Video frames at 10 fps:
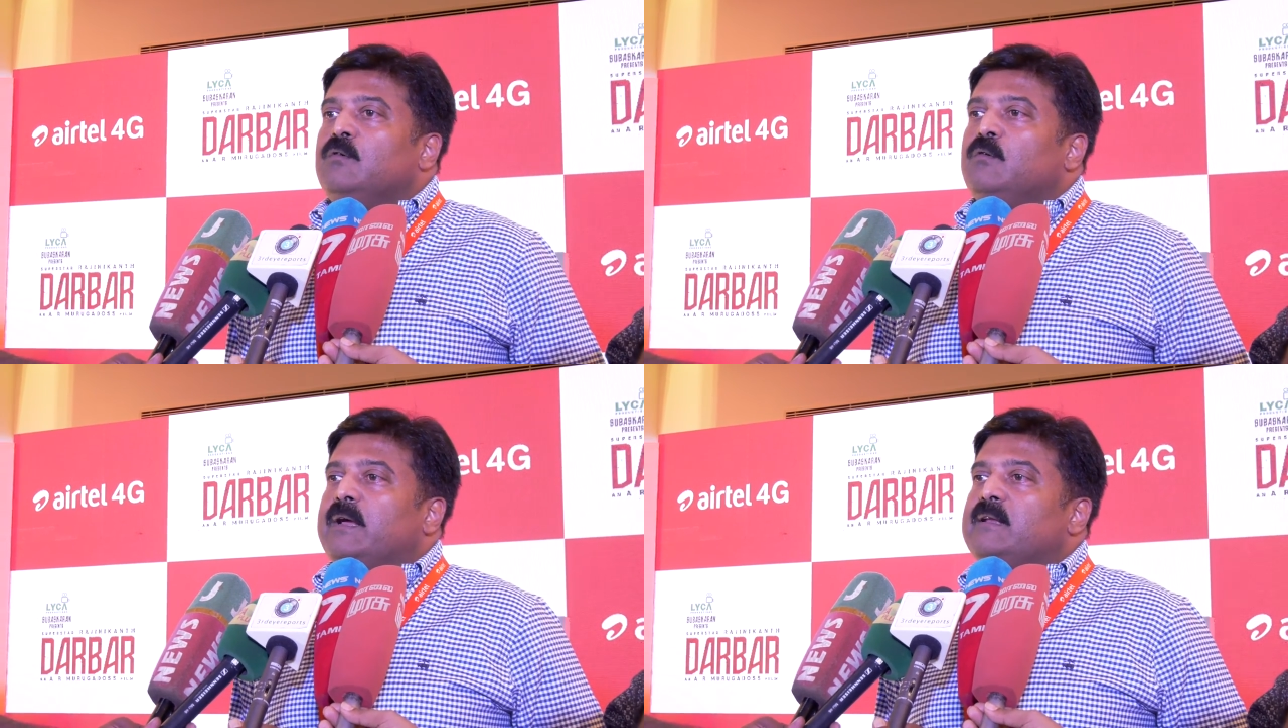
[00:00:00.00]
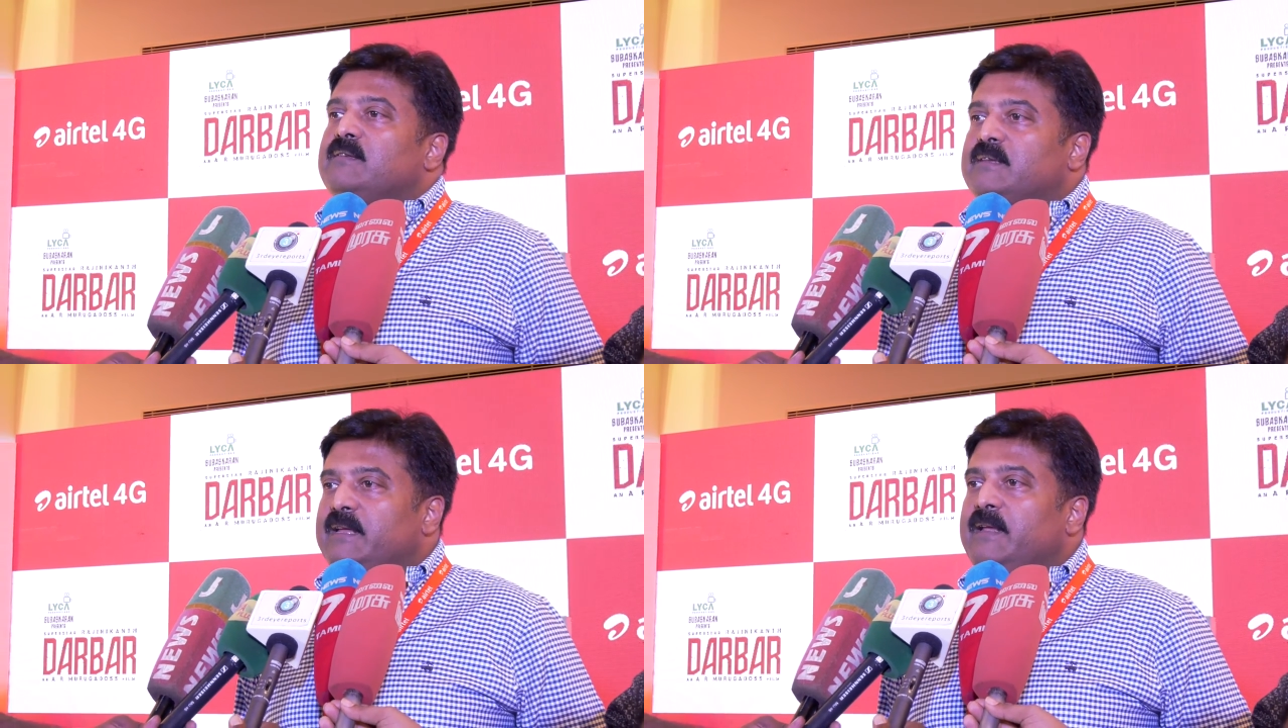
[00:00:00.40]
who can
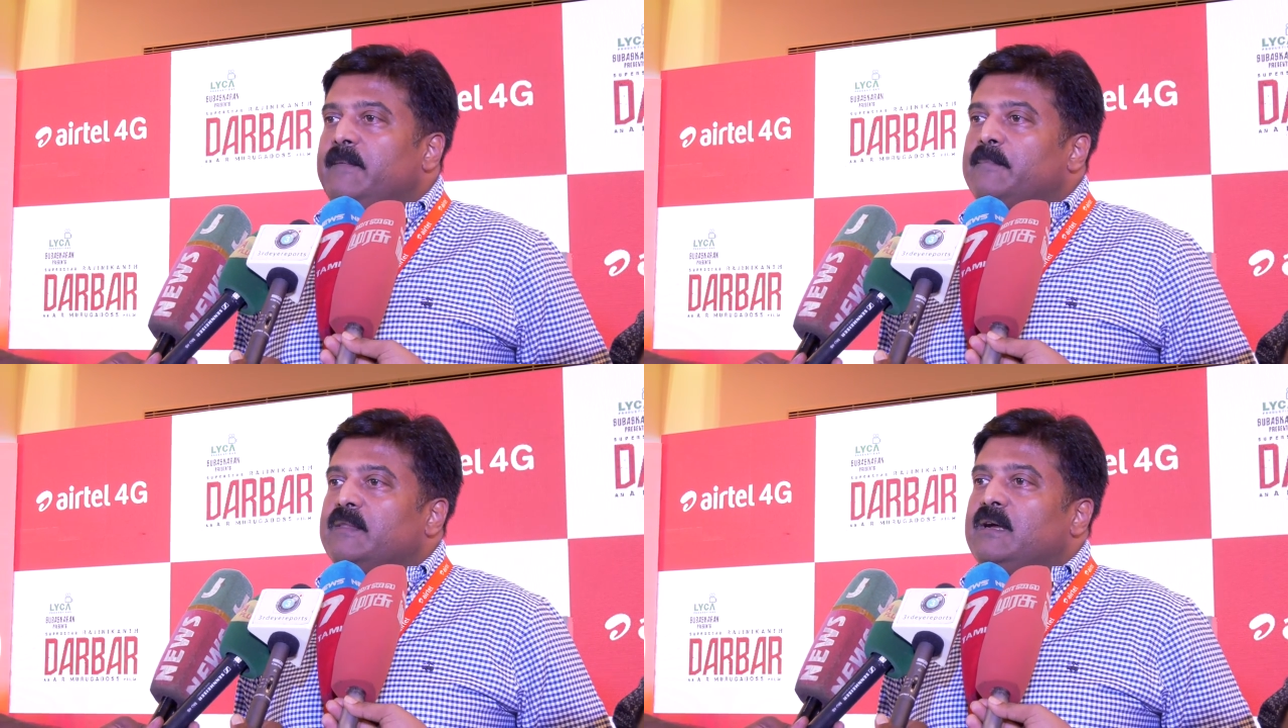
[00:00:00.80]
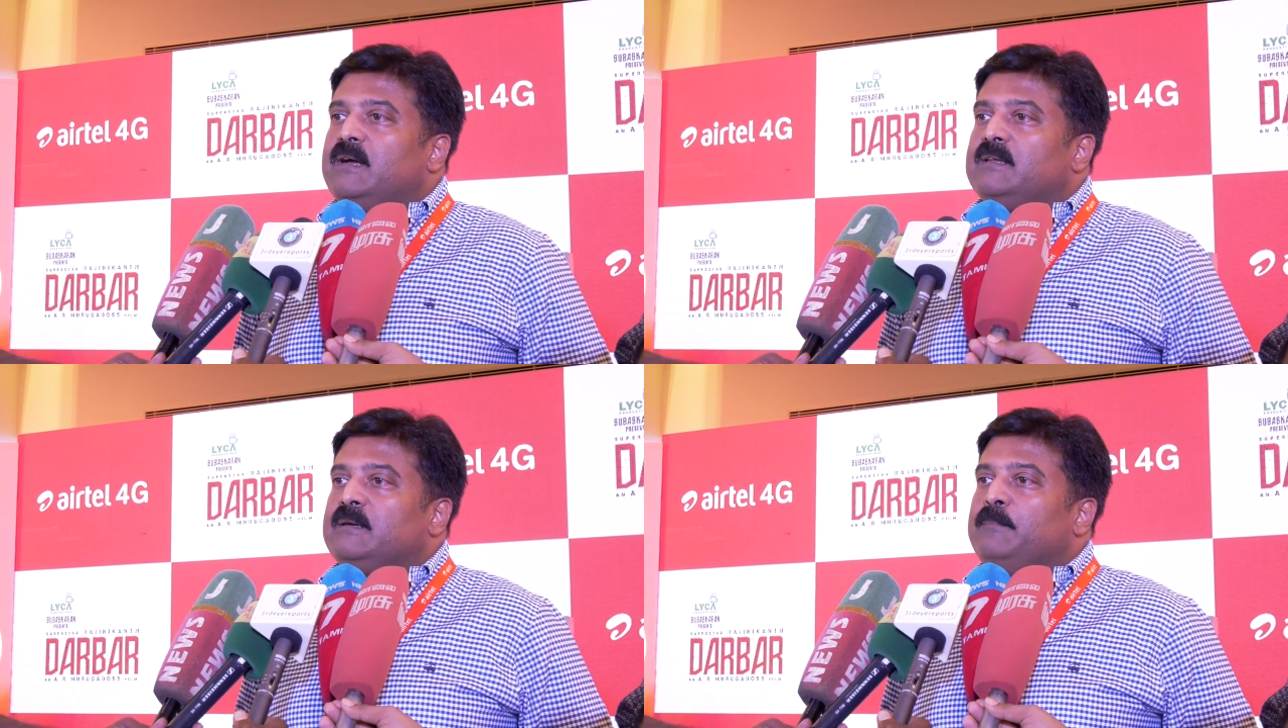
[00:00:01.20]
see
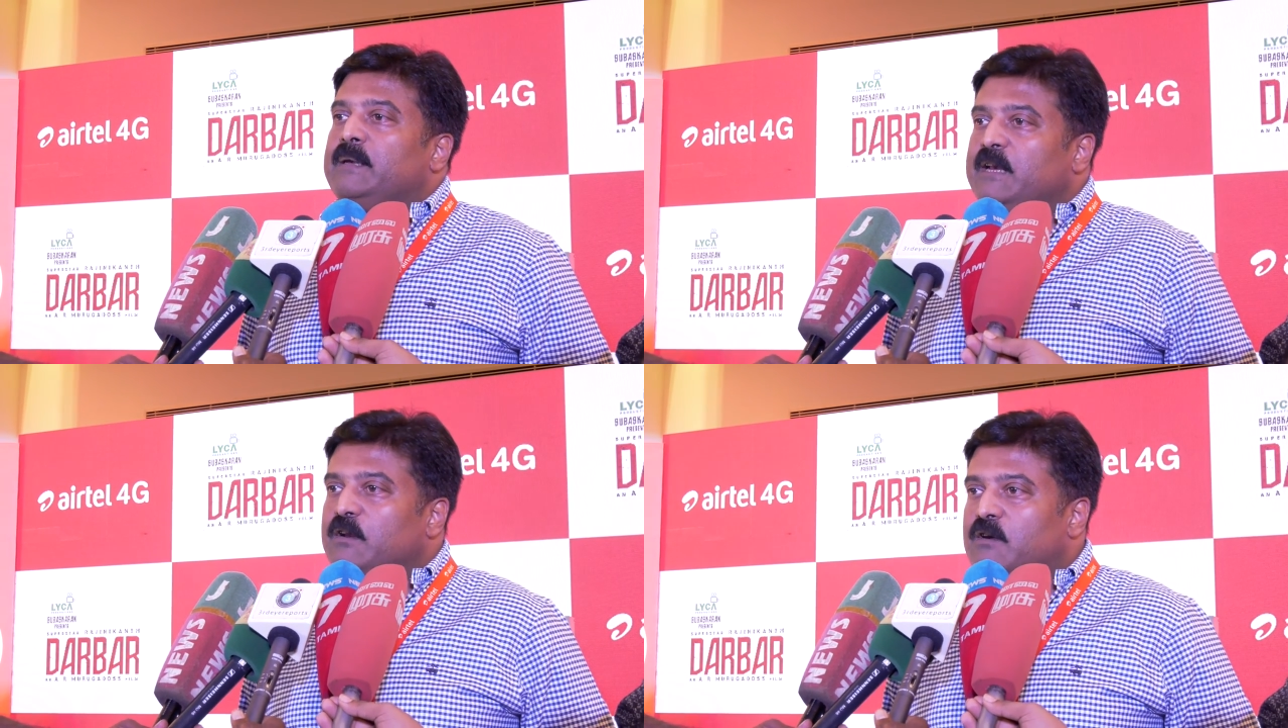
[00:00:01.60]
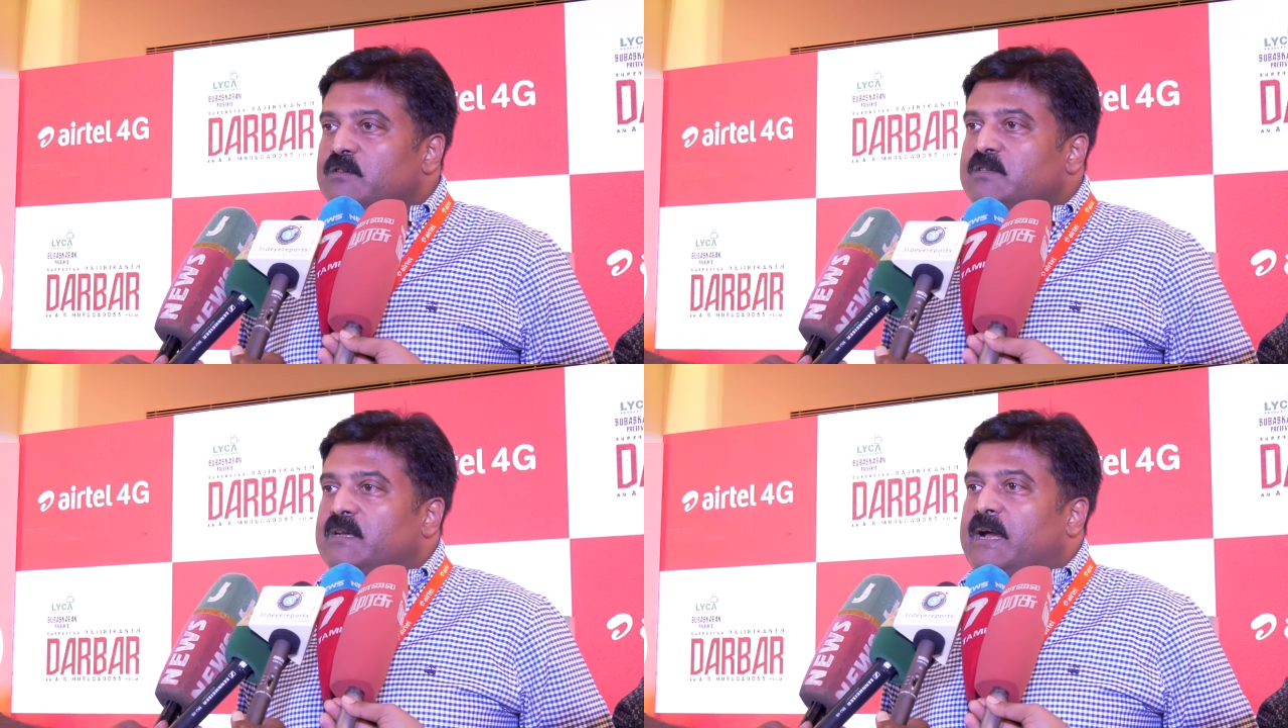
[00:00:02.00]
uh, the
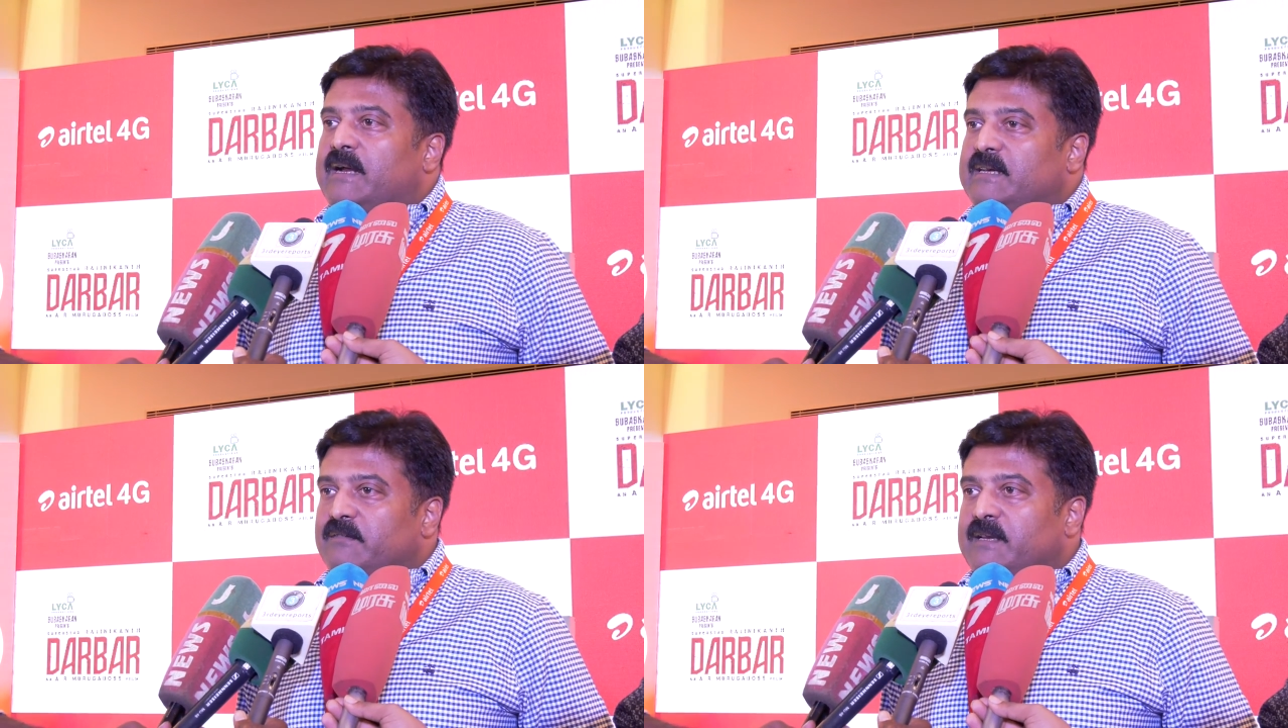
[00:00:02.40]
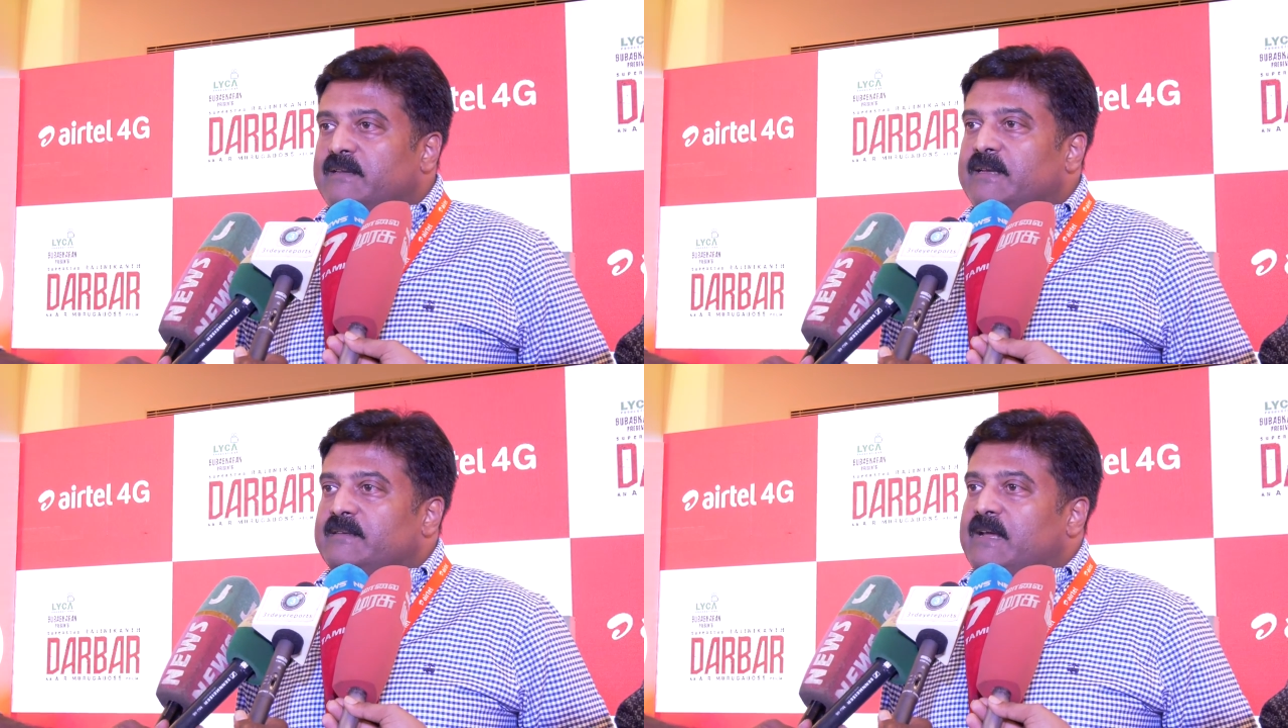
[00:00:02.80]
pre-launch
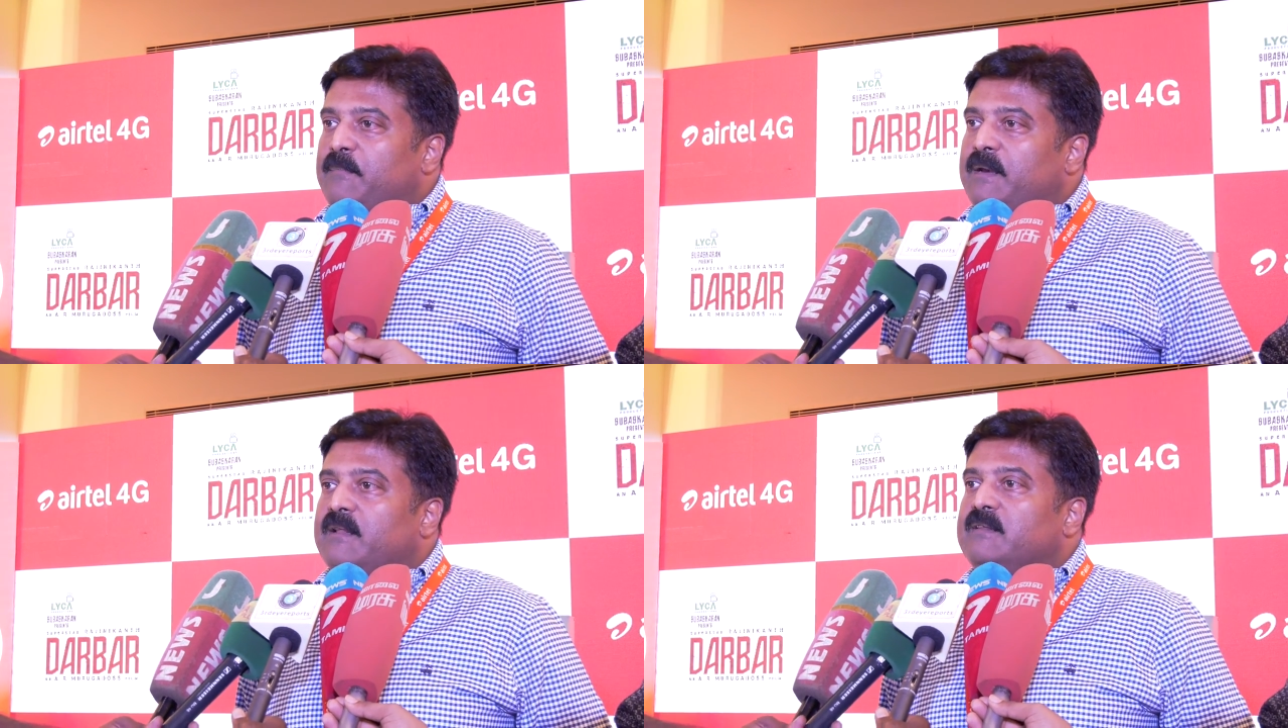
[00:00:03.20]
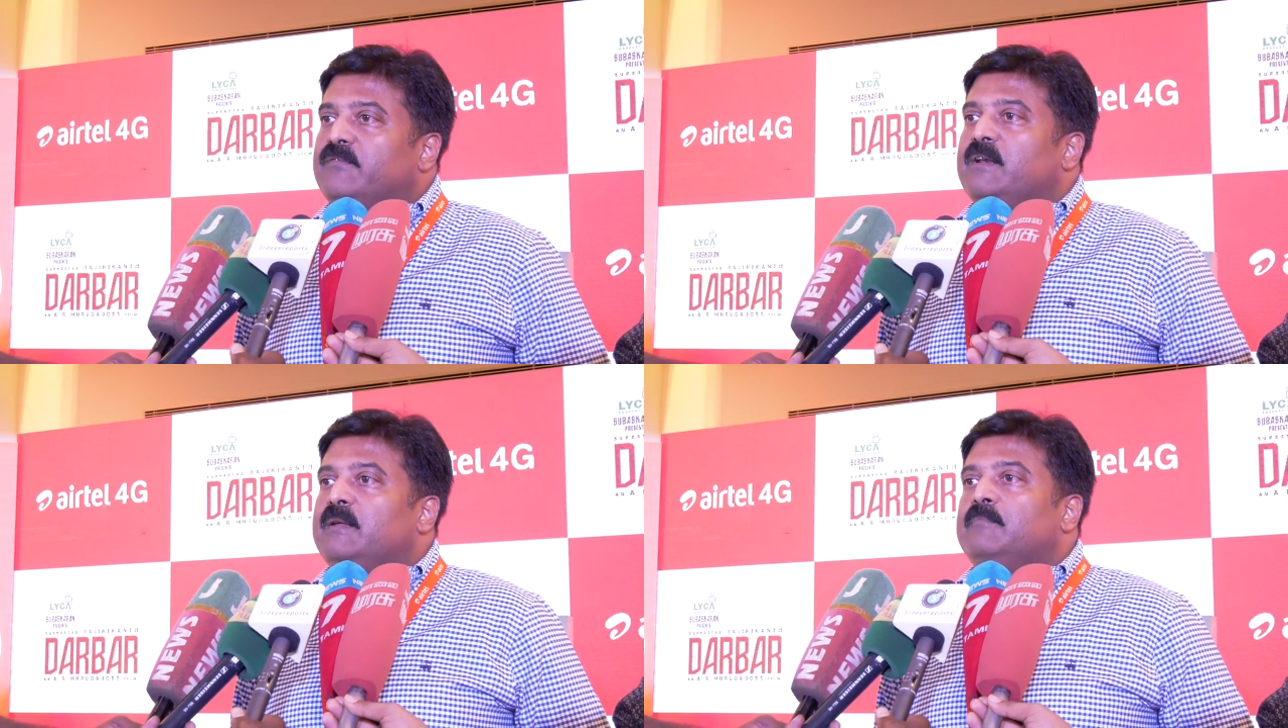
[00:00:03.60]
activities that is happening in the
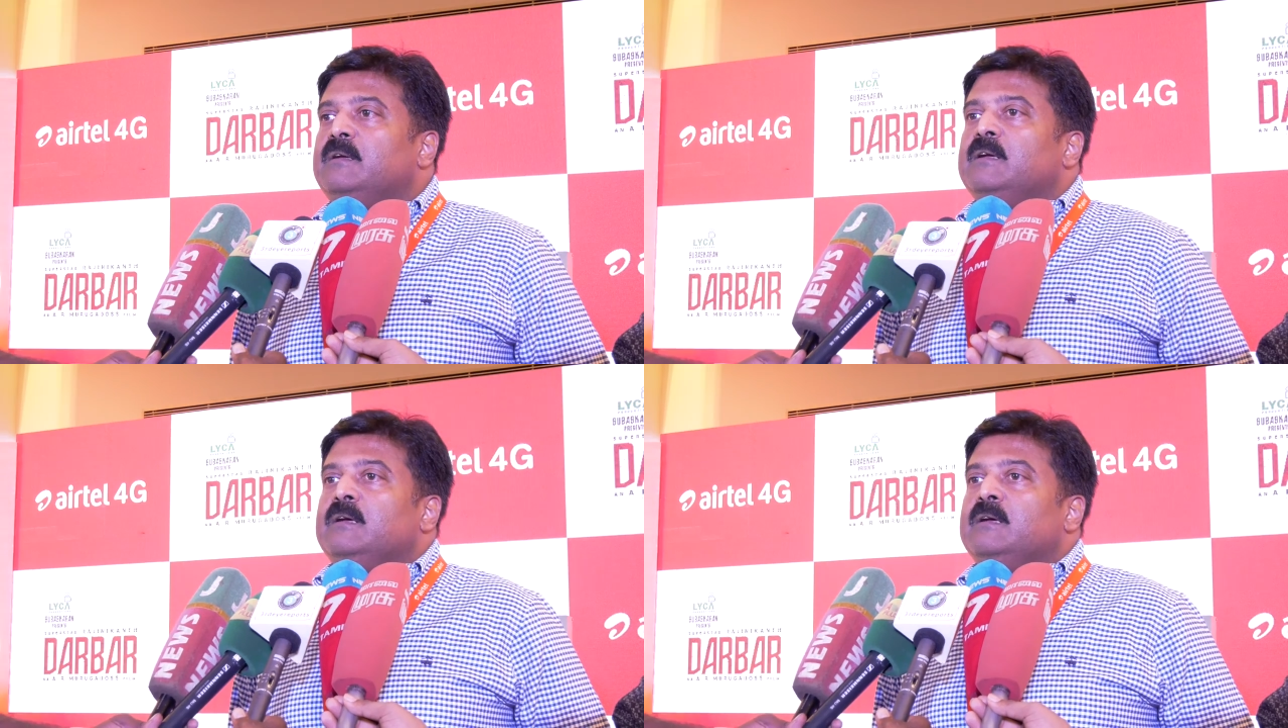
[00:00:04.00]
film,